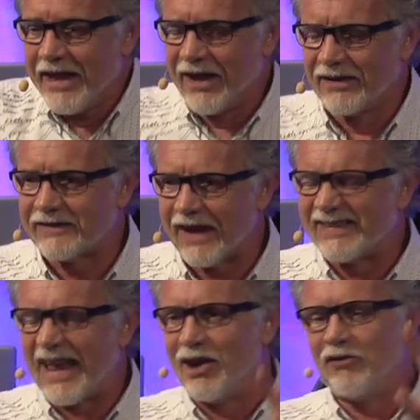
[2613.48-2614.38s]
and says,
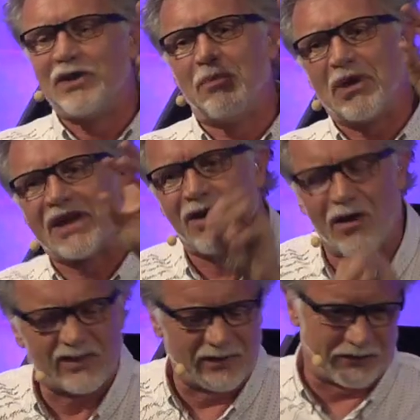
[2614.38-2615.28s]
I love you
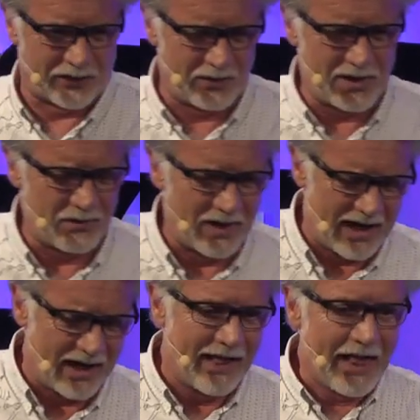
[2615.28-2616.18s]
because of who you
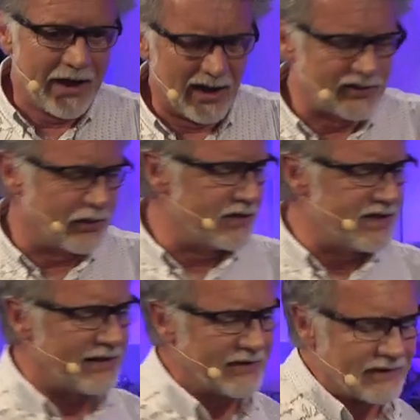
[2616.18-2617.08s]
are. And so
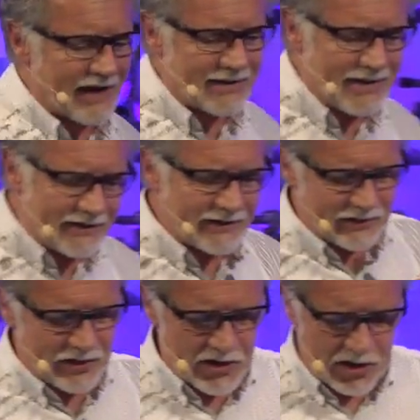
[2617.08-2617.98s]
Jesus said, This is
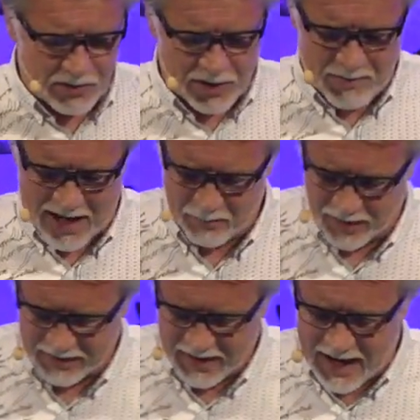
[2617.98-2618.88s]
the new
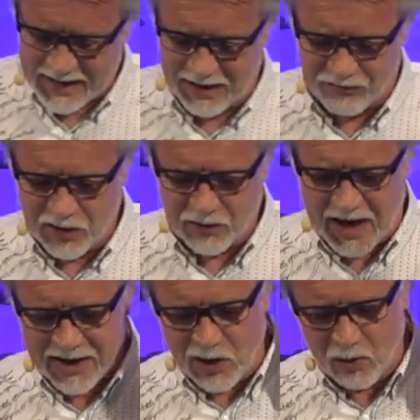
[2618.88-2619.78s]
commandment that I give you,
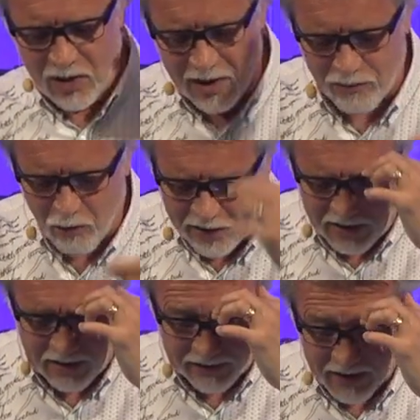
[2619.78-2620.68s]
that you love one
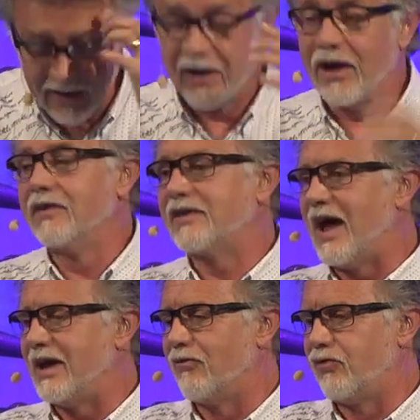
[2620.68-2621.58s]
another as
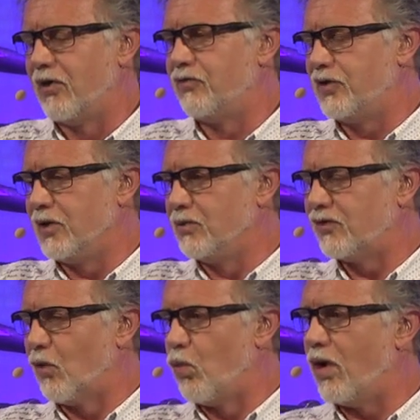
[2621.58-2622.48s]
I have loved you.
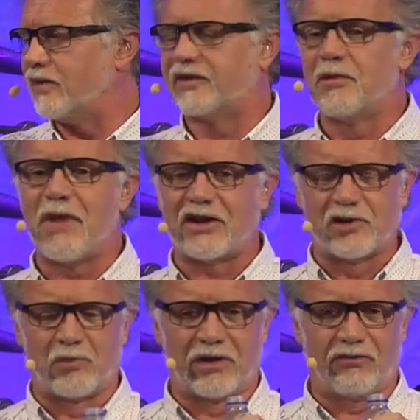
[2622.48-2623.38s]
So, what's the
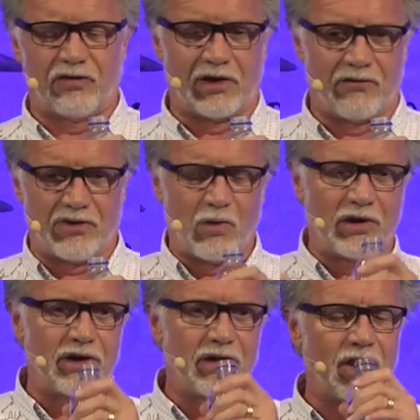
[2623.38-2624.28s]
measurement for loving one
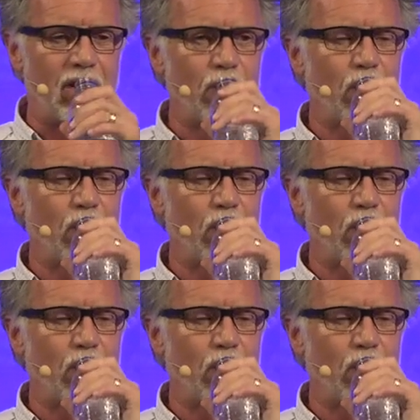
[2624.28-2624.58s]
another?